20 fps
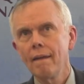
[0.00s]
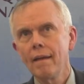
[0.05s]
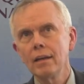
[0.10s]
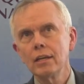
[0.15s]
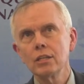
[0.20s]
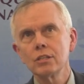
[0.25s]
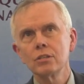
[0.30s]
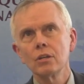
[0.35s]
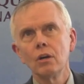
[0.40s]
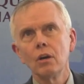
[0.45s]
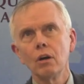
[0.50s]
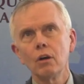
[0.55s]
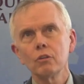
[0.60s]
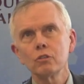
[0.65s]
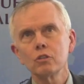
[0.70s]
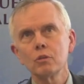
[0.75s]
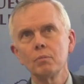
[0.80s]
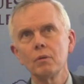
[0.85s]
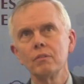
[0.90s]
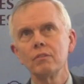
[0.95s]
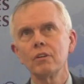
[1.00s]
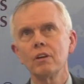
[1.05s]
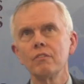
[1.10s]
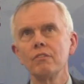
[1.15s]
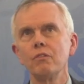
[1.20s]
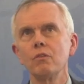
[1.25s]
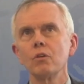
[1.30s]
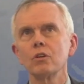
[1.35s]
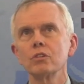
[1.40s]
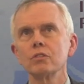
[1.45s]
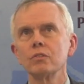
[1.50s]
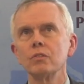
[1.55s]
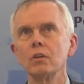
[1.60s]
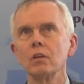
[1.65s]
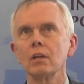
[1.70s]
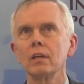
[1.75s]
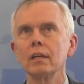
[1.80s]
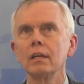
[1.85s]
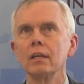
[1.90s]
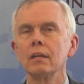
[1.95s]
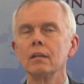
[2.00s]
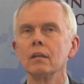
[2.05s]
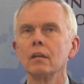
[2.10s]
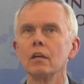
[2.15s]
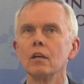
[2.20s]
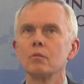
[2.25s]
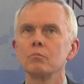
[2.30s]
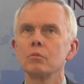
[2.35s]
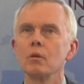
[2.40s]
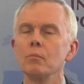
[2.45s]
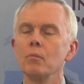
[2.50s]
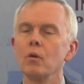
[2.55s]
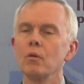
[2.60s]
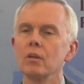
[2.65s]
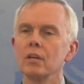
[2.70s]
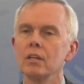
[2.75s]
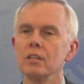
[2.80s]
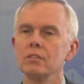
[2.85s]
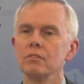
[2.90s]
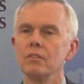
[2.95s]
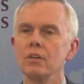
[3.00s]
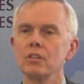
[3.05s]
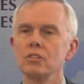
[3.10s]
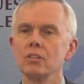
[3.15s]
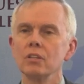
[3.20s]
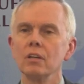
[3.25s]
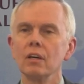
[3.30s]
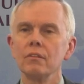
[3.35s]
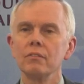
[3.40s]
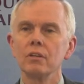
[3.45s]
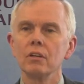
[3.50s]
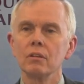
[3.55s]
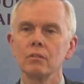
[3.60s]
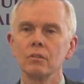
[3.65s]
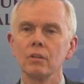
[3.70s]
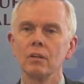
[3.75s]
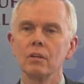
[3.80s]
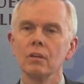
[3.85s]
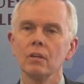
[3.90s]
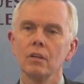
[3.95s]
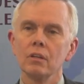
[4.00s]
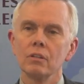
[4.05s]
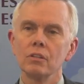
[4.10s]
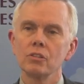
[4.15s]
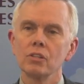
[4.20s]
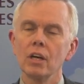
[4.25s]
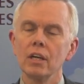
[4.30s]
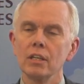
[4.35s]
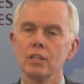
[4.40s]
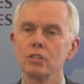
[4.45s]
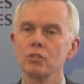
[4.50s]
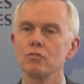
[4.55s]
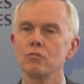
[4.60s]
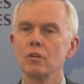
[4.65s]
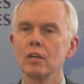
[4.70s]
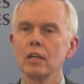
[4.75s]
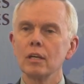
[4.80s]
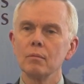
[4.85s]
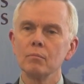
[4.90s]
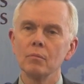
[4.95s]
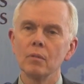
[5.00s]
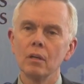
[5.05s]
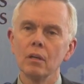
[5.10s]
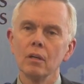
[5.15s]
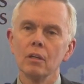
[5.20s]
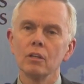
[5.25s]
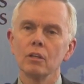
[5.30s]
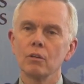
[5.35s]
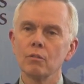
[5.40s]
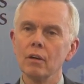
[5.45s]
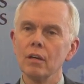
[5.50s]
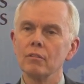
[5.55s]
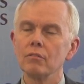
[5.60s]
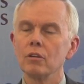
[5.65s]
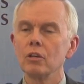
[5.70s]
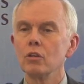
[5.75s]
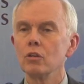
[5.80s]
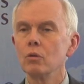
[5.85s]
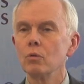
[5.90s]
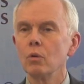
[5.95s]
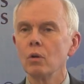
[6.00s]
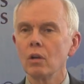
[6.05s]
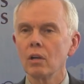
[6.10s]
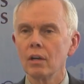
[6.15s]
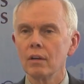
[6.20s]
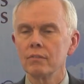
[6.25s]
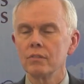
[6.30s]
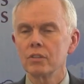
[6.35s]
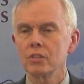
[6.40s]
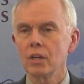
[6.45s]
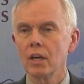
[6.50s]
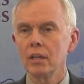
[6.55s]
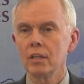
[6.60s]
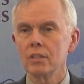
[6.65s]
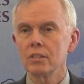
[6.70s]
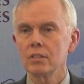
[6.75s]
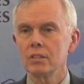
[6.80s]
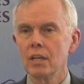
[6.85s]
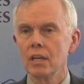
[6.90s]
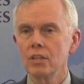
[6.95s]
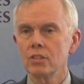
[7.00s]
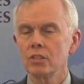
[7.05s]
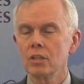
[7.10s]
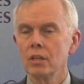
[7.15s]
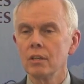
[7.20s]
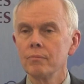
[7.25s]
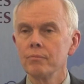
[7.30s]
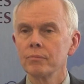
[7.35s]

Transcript: And he's also been very forceful in promoting his vision of you know, the, the Chinese dream, the, the great renewal of the Chinese nation.